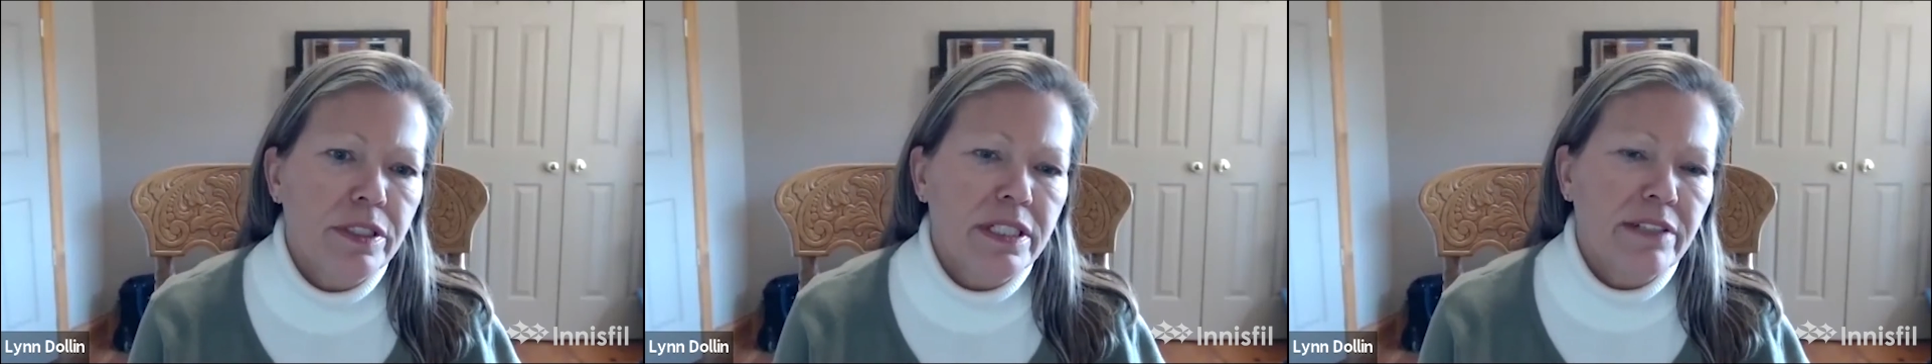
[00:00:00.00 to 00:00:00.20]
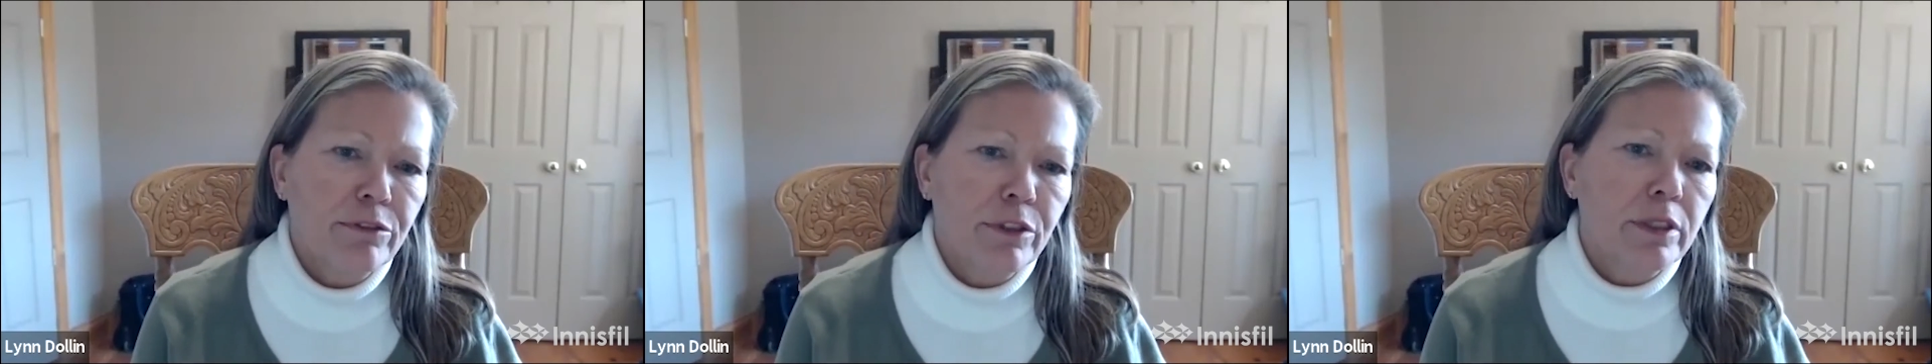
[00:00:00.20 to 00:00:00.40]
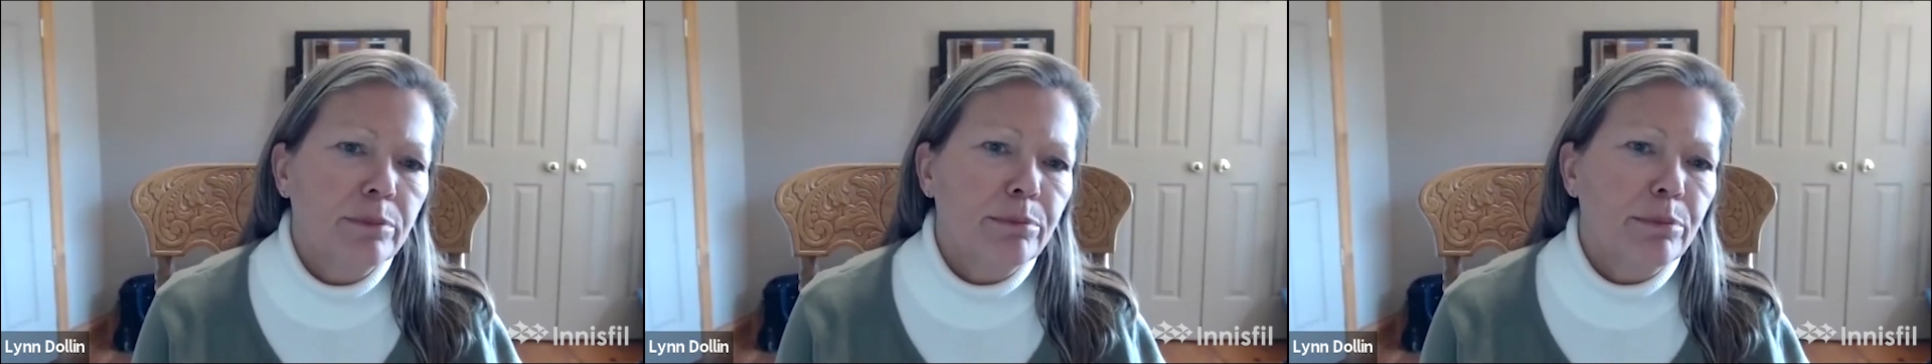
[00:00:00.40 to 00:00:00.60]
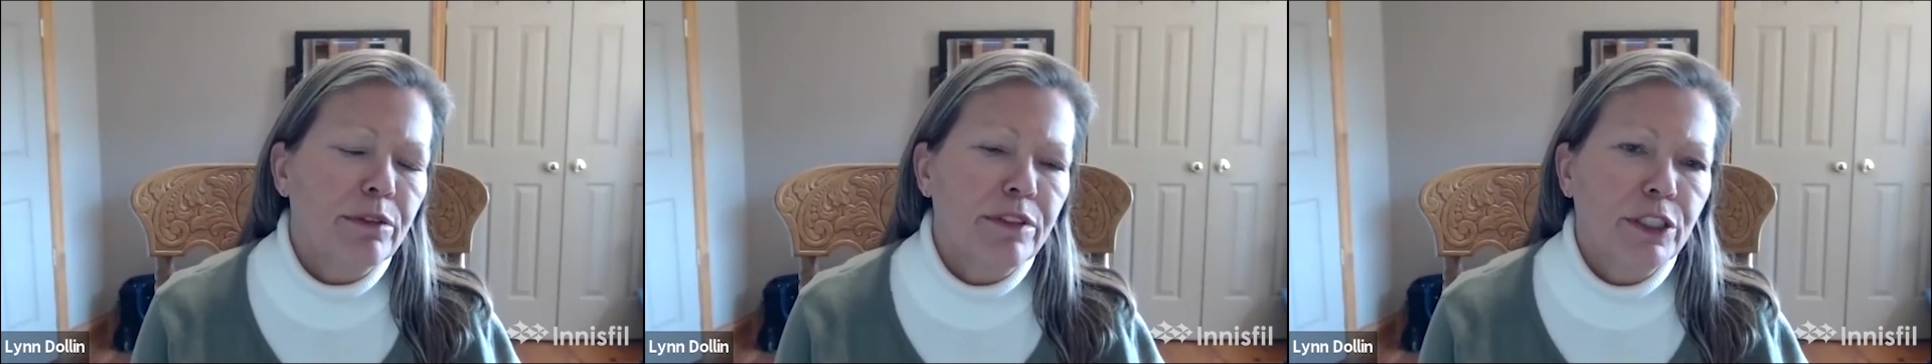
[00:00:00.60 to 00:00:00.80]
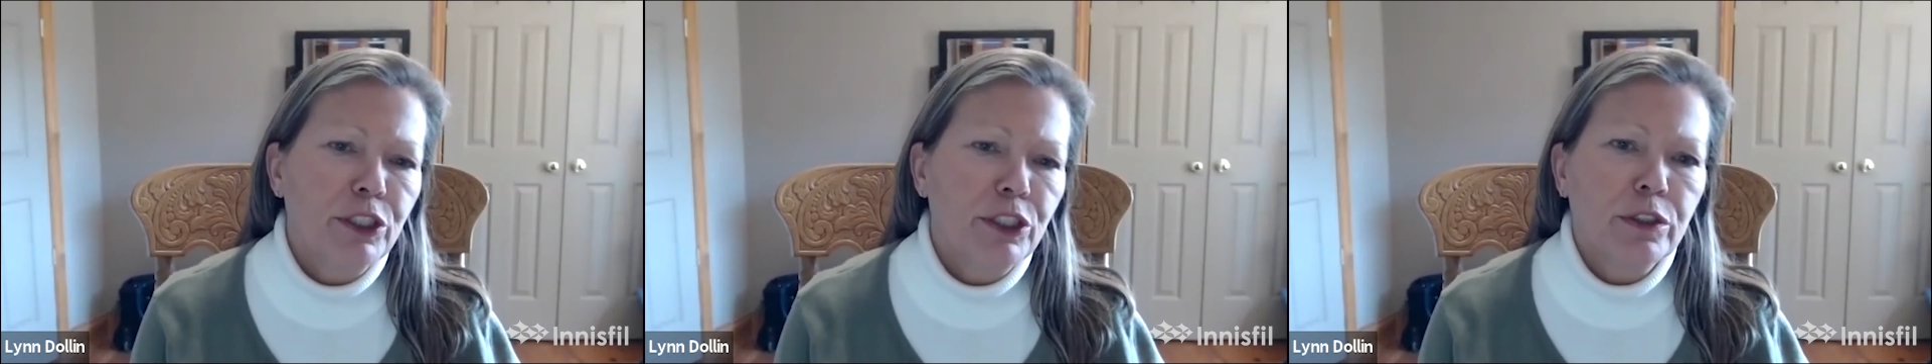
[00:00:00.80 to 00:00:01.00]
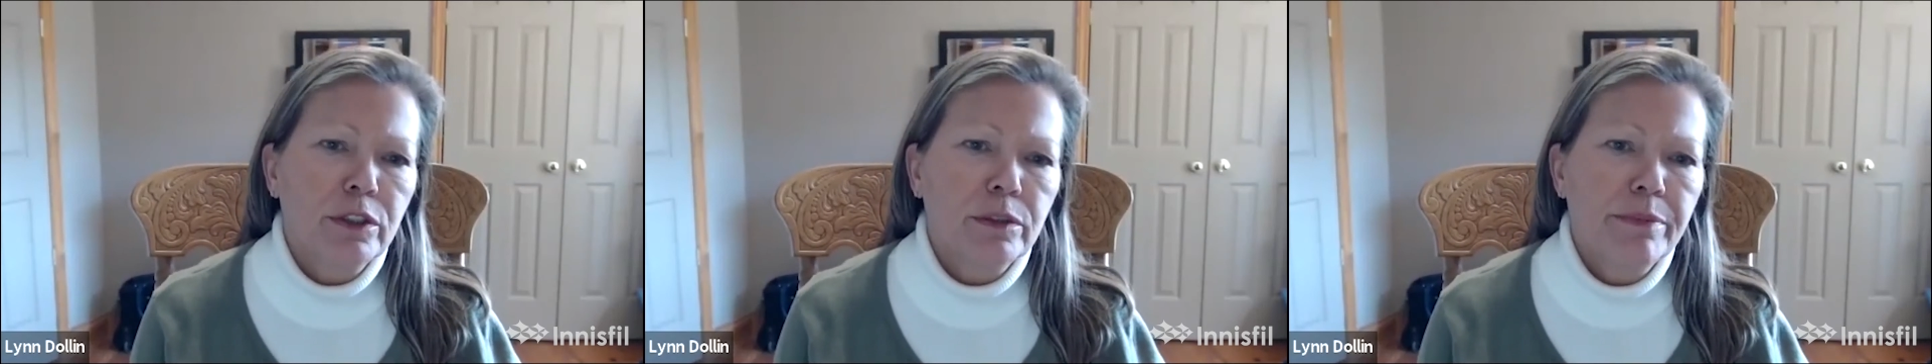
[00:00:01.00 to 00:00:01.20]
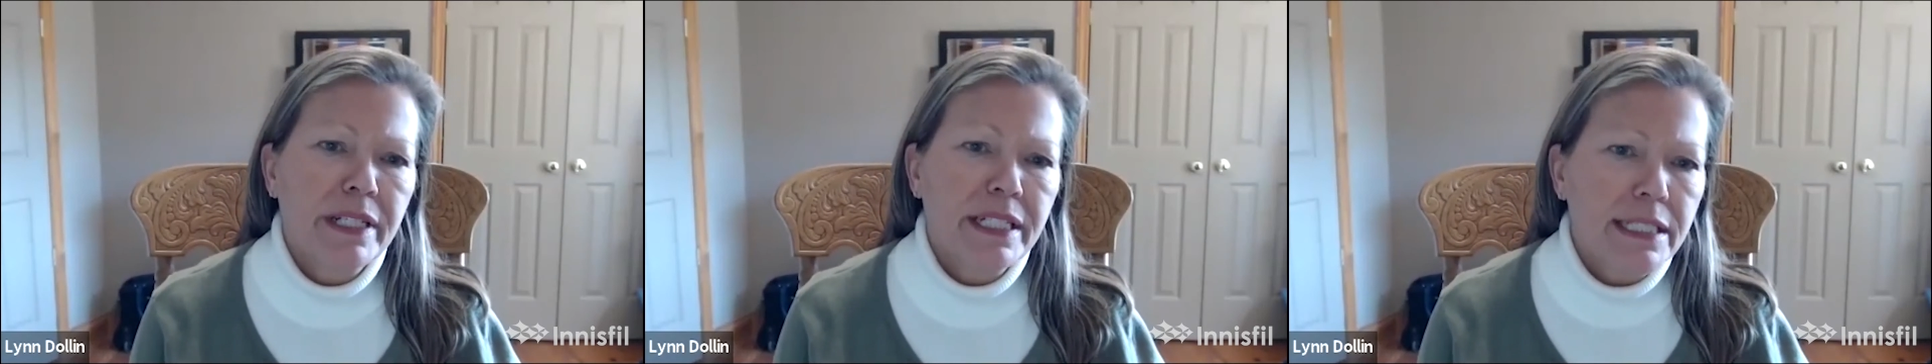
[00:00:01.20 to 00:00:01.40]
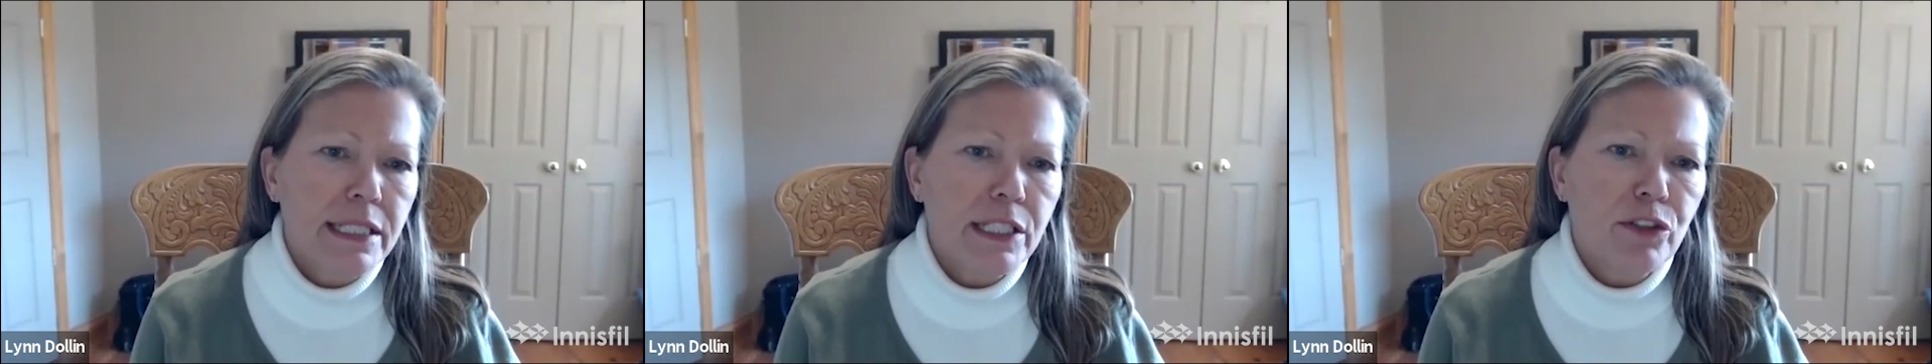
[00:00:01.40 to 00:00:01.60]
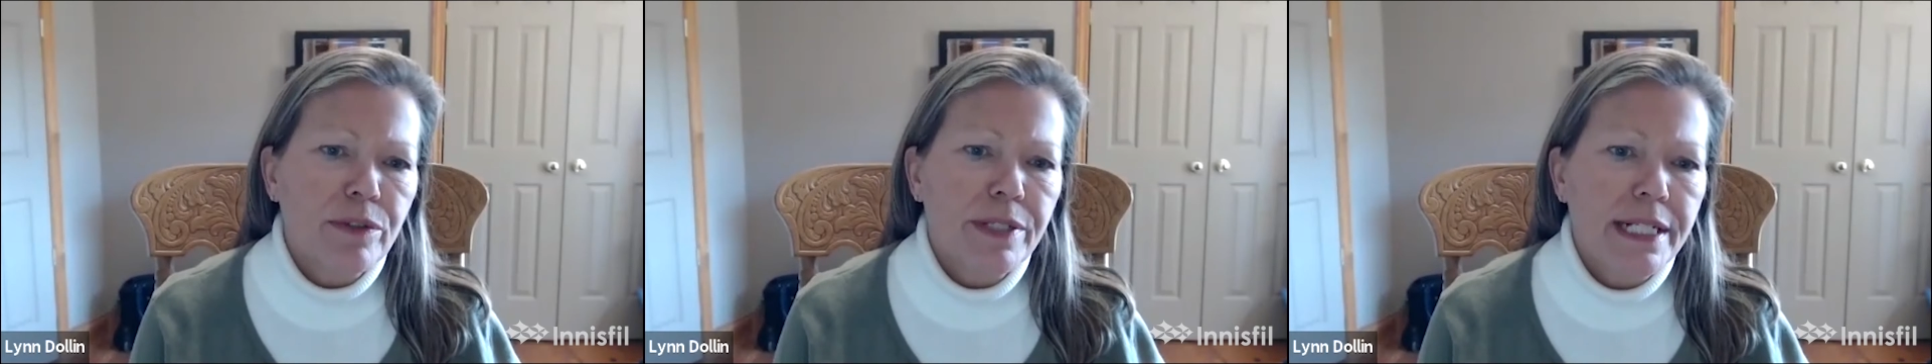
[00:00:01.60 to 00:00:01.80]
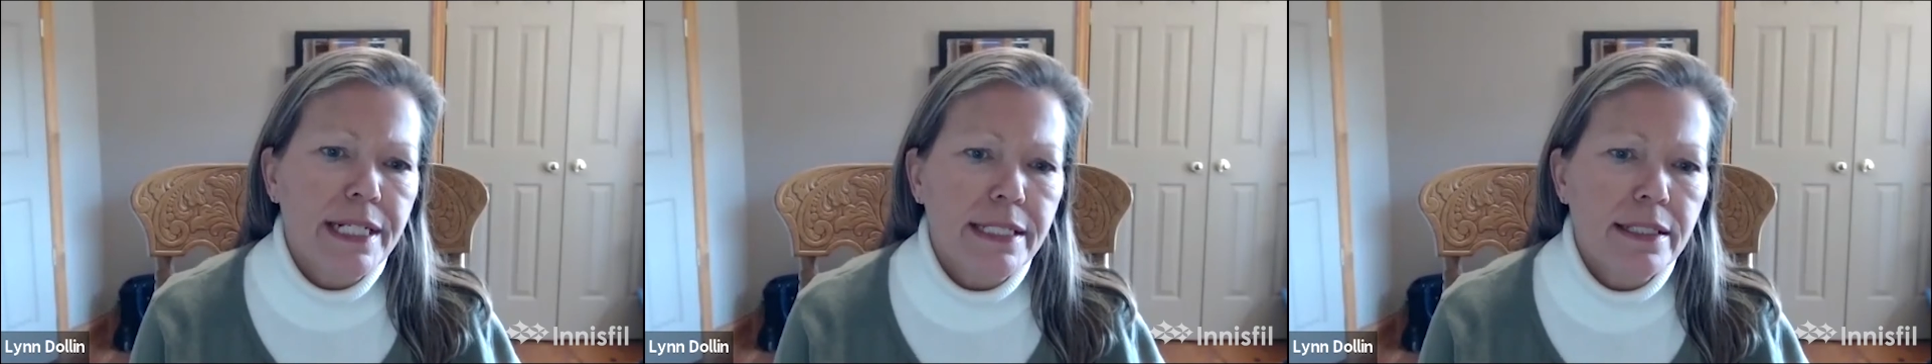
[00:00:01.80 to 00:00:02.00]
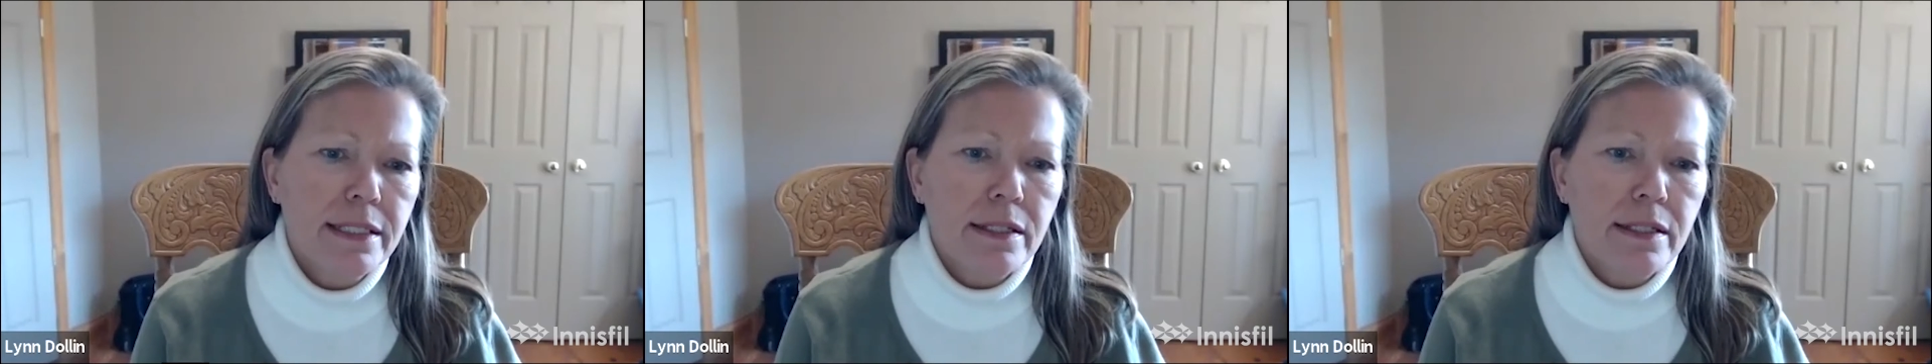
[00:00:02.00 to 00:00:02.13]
different provincial ministries.